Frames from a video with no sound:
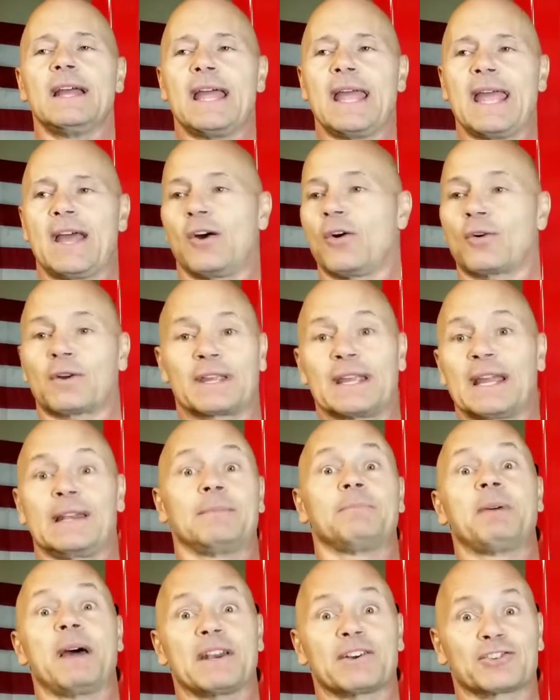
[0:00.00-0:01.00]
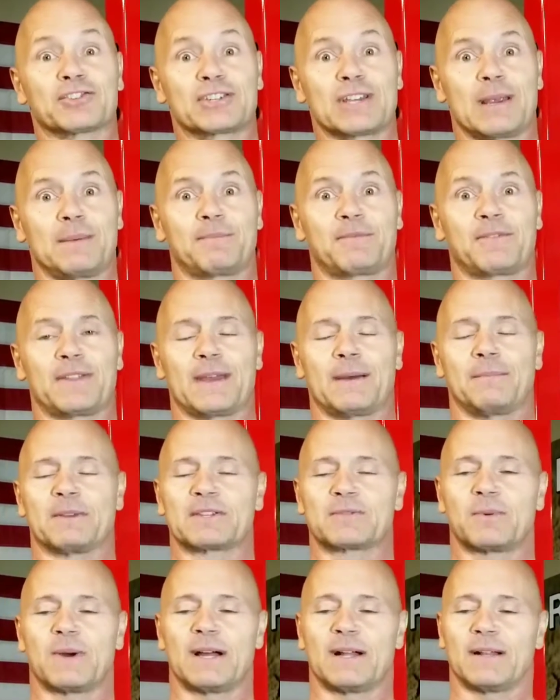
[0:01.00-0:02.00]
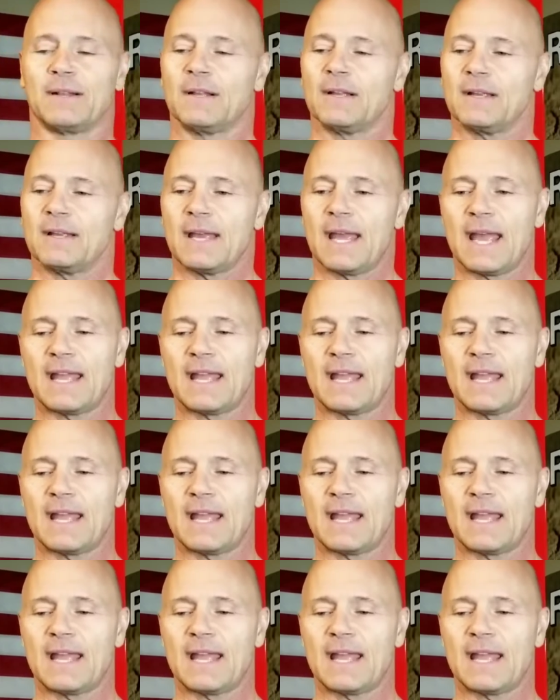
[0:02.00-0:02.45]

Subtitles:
and, or get in better shape for them as well.